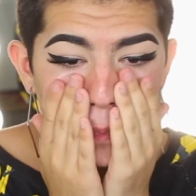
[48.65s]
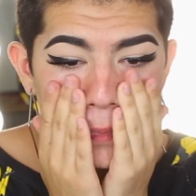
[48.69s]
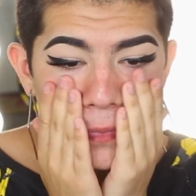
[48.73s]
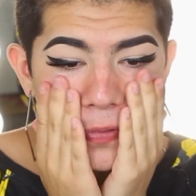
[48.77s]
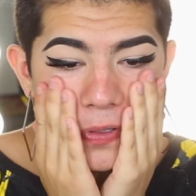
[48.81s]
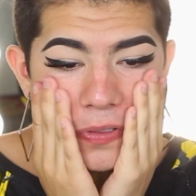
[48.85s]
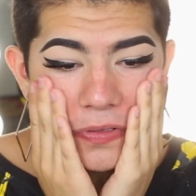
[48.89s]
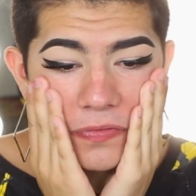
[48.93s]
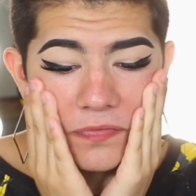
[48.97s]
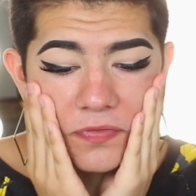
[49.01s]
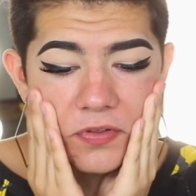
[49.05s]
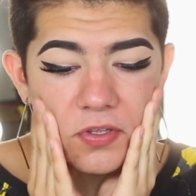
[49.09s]

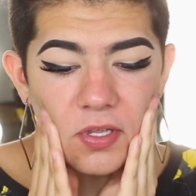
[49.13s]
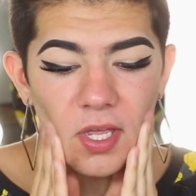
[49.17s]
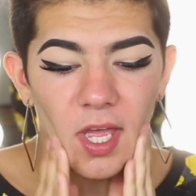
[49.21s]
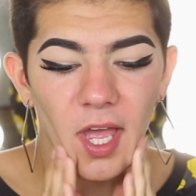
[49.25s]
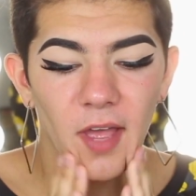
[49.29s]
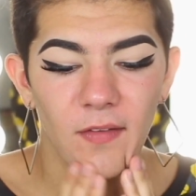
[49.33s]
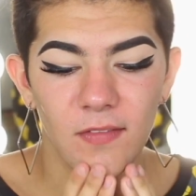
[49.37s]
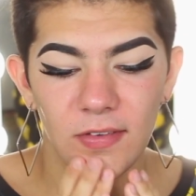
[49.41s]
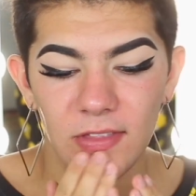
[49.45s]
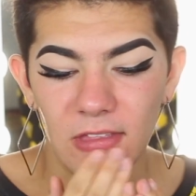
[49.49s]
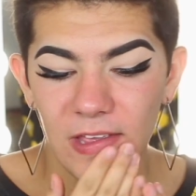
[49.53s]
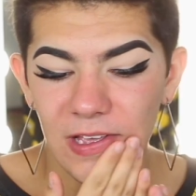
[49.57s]
doesn't feel
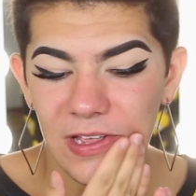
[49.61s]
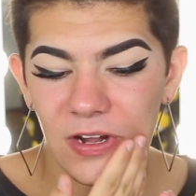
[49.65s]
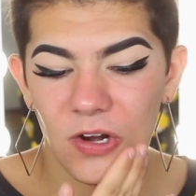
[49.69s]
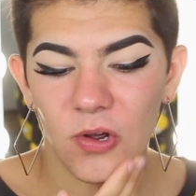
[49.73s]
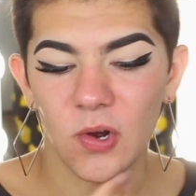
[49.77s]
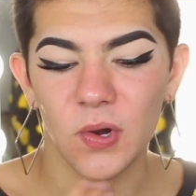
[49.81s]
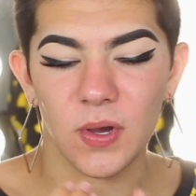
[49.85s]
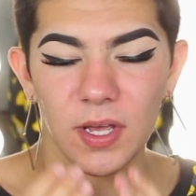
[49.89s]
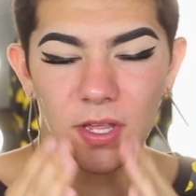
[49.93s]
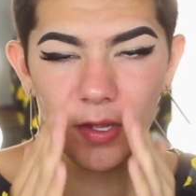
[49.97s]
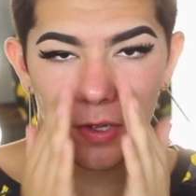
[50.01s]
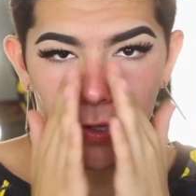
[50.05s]
heavy like an
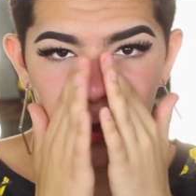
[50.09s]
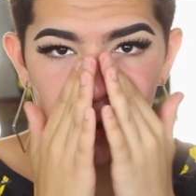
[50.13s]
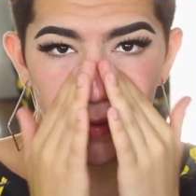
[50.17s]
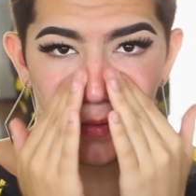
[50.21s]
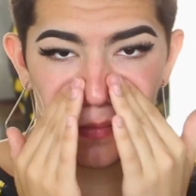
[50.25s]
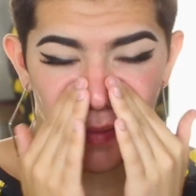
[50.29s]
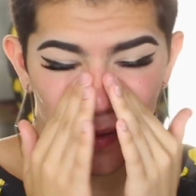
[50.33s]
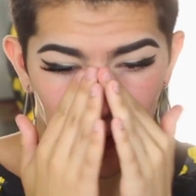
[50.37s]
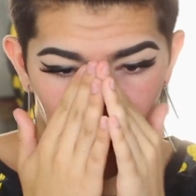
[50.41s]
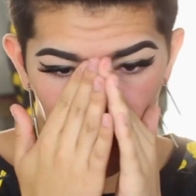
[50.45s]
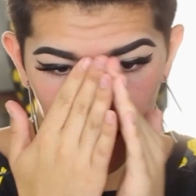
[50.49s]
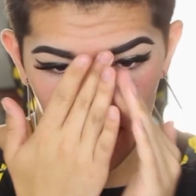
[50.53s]

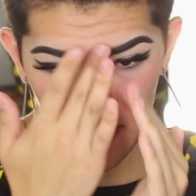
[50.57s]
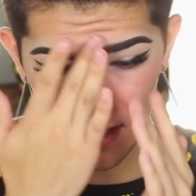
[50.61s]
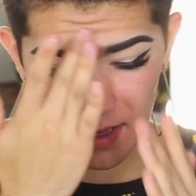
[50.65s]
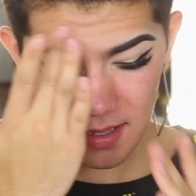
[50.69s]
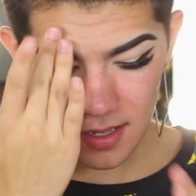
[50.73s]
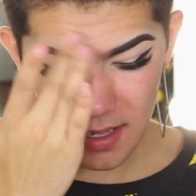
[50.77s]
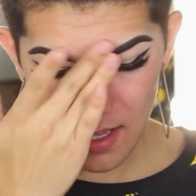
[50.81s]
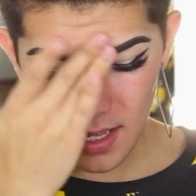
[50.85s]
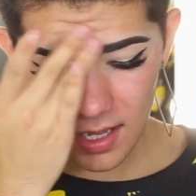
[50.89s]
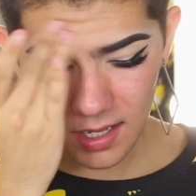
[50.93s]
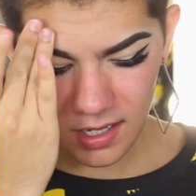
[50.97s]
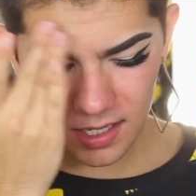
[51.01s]
oil,
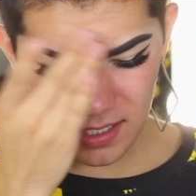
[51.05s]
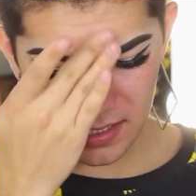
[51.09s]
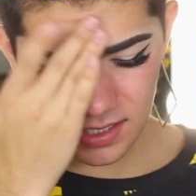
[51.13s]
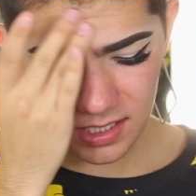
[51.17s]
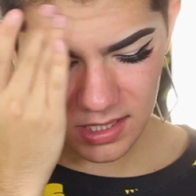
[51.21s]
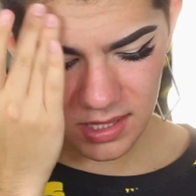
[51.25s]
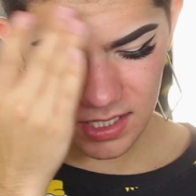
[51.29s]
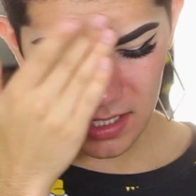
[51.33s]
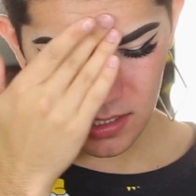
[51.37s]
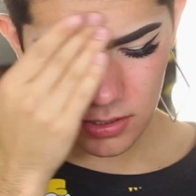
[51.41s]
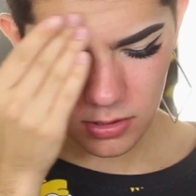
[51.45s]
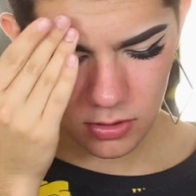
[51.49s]
because
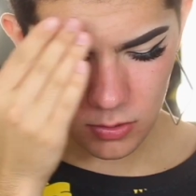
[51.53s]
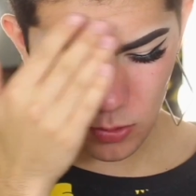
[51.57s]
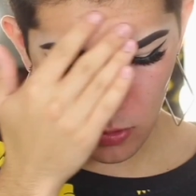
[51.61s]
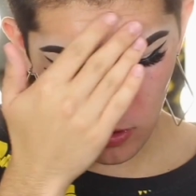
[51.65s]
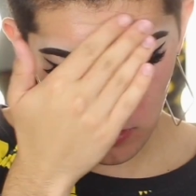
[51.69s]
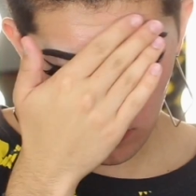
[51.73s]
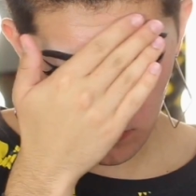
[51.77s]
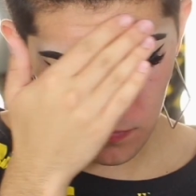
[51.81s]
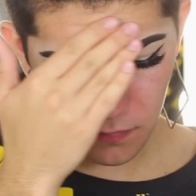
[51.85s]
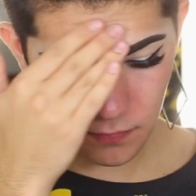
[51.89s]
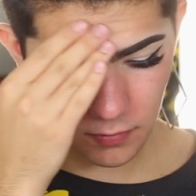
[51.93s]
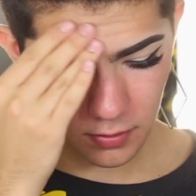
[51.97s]
I think it's
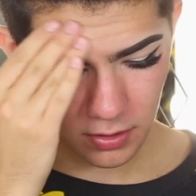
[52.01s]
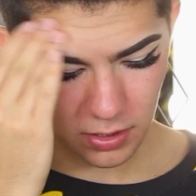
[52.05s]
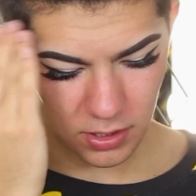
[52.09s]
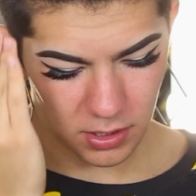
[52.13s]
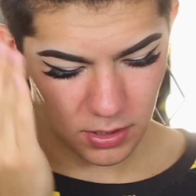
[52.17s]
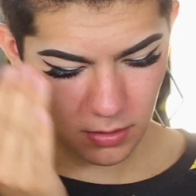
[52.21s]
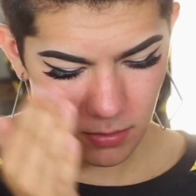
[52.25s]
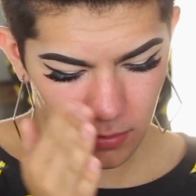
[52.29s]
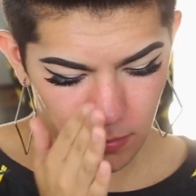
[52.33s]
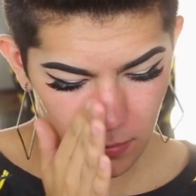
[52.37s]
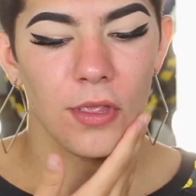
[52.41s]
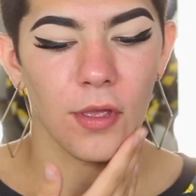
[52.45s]
oil
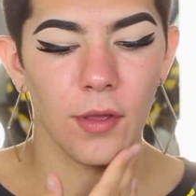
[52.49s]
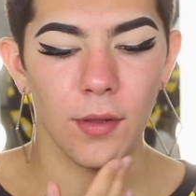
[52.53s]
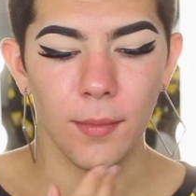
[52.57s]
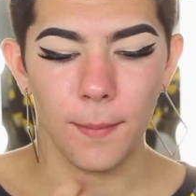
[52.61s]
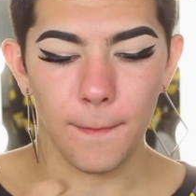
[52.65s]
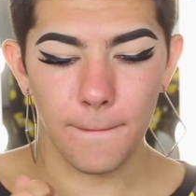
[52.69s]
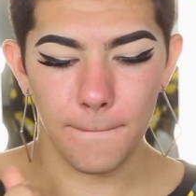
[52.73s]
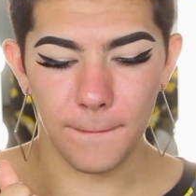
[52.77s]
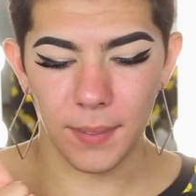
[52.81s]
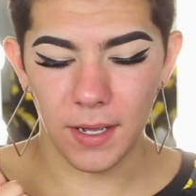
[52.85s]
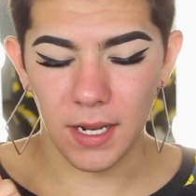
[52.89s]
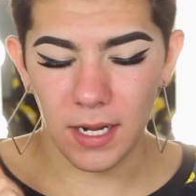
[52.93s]
free,
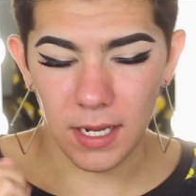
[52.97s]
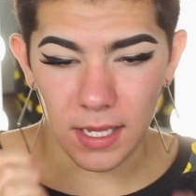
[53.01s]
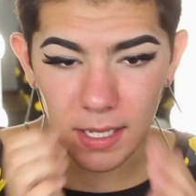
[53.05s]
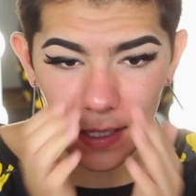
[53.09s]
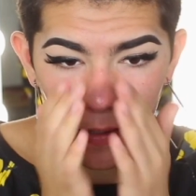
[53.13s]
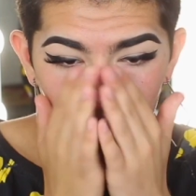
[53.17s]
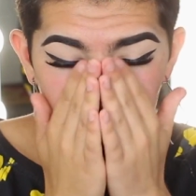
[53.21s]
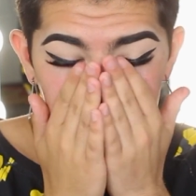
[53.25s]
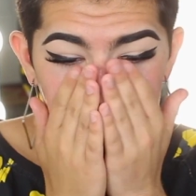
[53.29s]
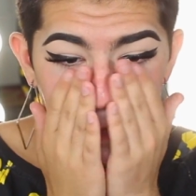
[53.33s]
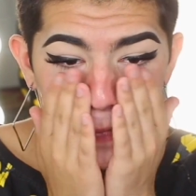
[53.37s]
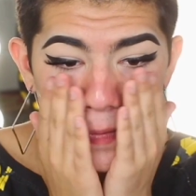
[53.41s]
but
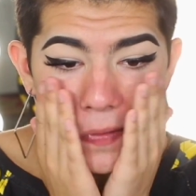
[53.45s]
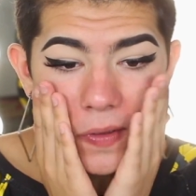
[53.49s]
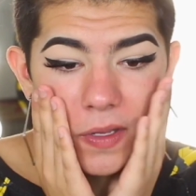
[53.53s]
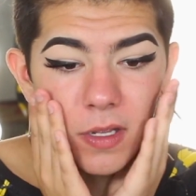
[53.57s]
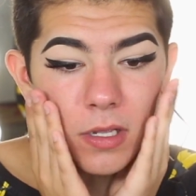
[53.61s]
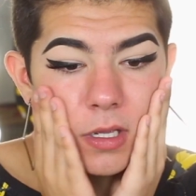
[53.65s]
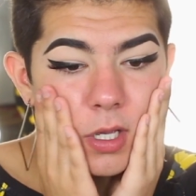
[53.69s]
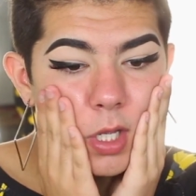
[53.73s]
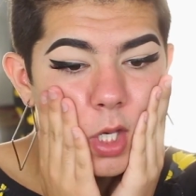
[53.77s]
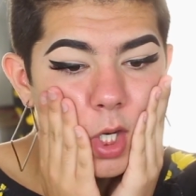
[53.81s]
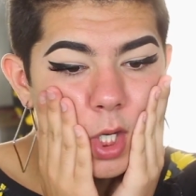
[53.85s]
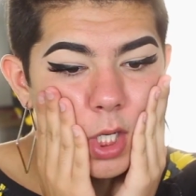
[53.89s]
it gets
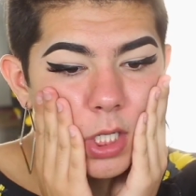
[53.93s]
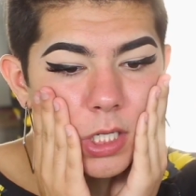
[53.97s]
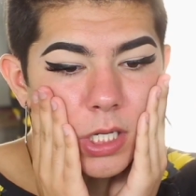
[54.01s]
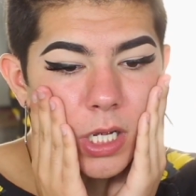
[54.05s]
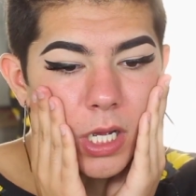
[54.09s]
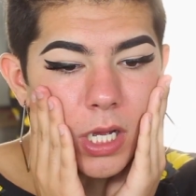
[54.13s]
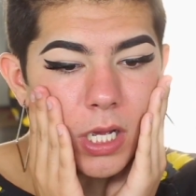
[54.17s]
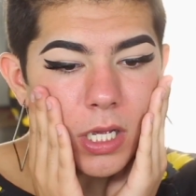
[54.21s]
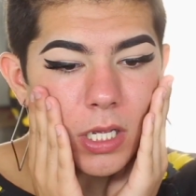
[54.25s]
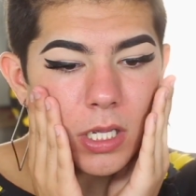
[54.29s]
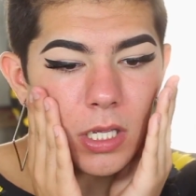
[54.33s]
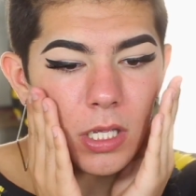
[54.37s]
like kind of
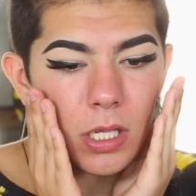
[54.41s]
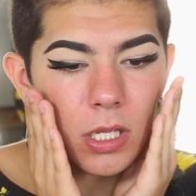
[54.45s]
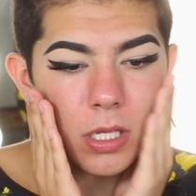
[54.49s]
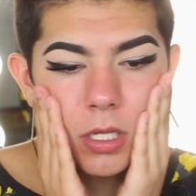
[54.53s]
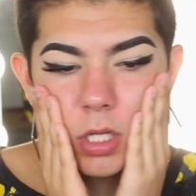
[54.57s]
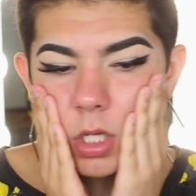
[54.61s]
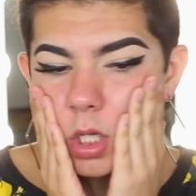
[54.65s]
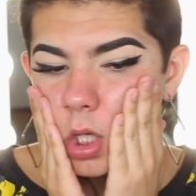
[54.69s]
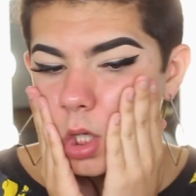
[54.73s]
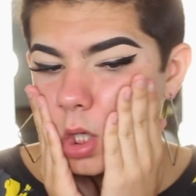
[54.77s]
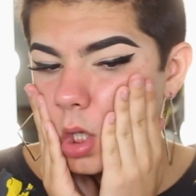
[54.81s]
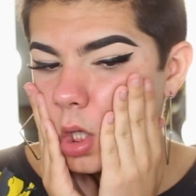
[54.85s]

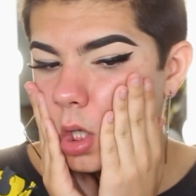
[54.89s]
tacky.